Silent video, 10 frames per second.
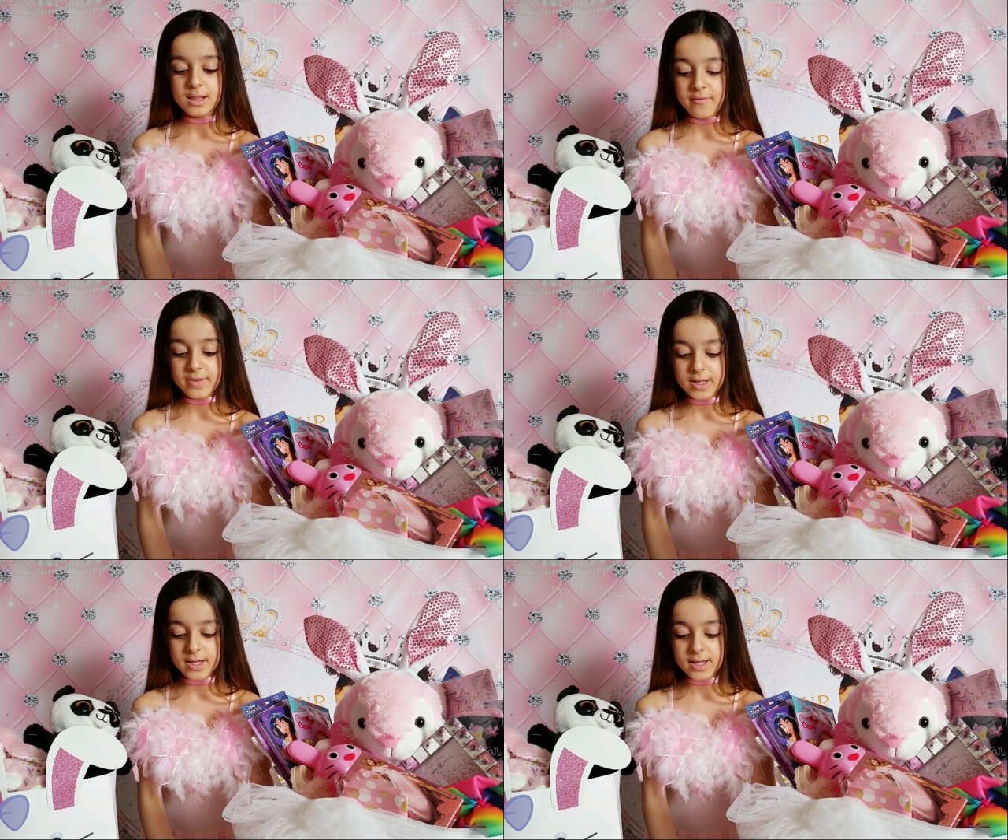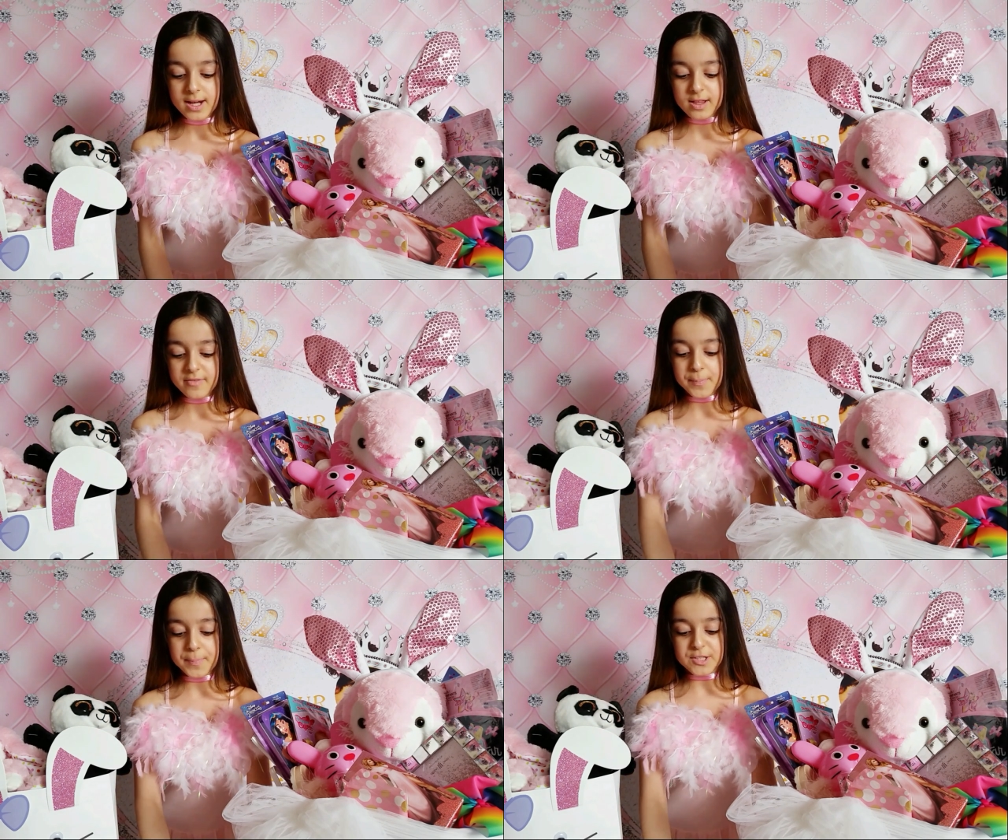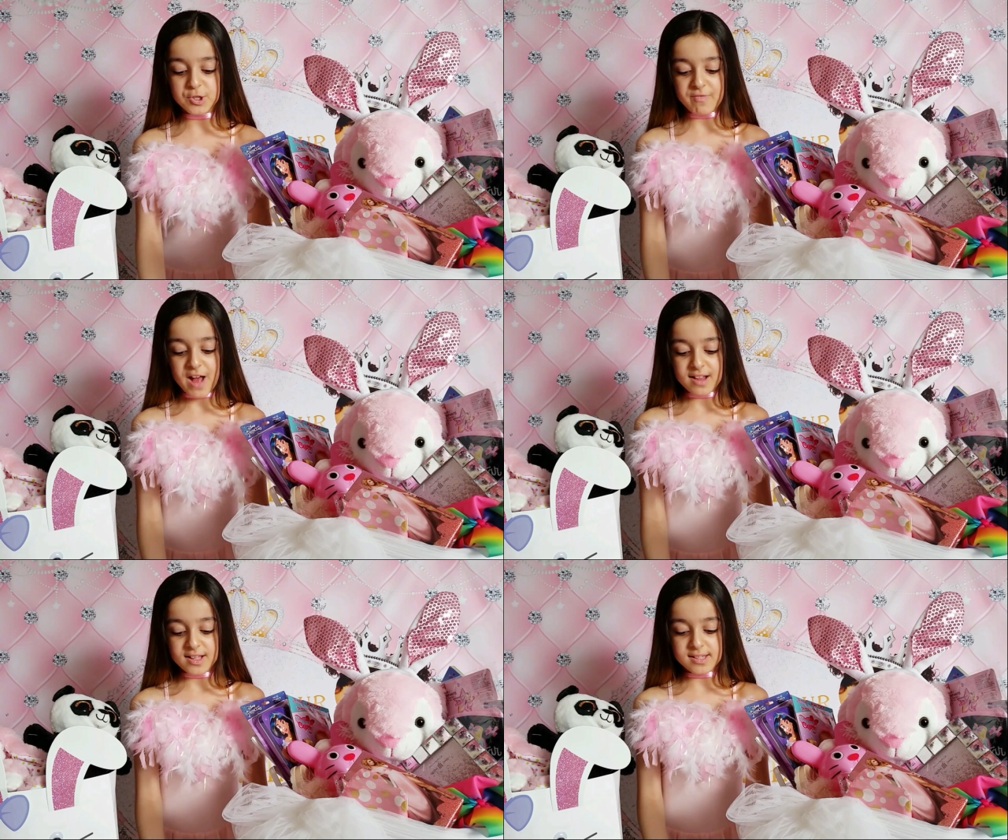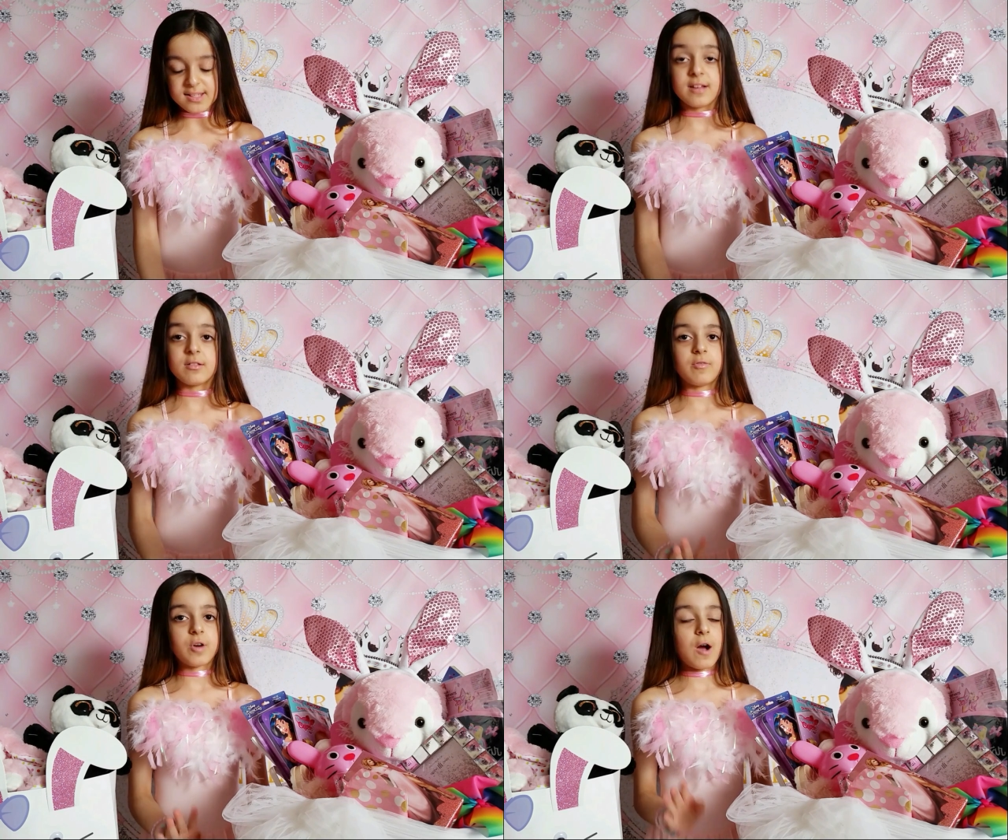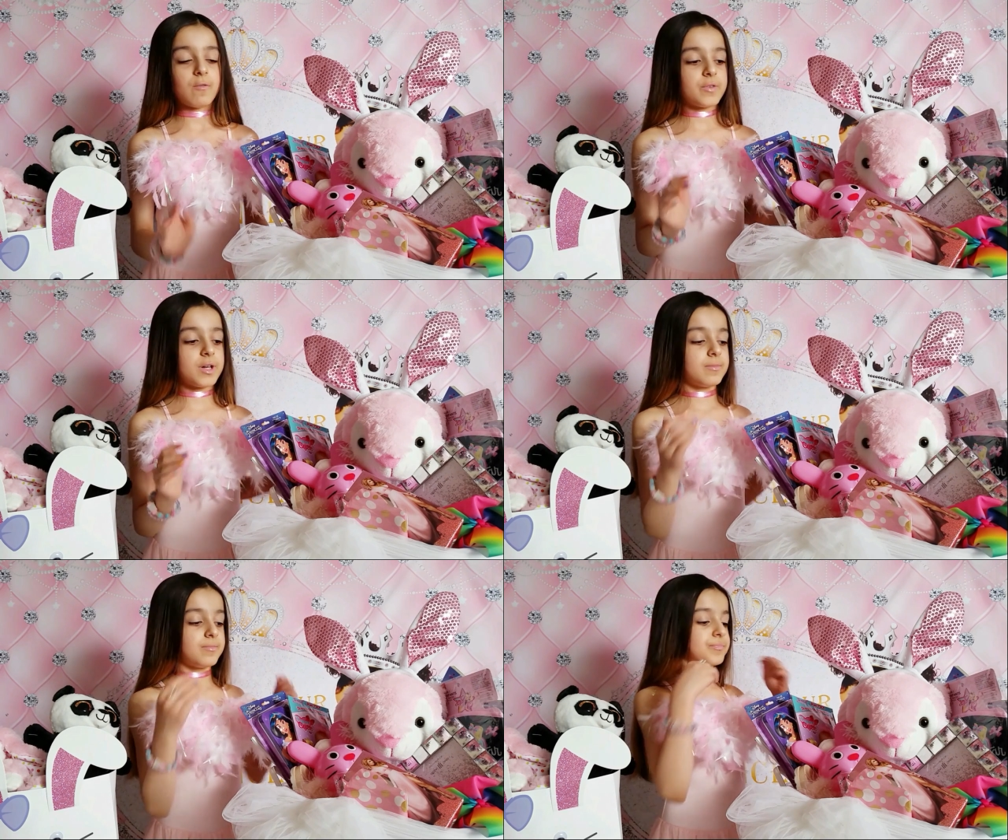Loving it. And I love the picture of Alice, and I love her outfit.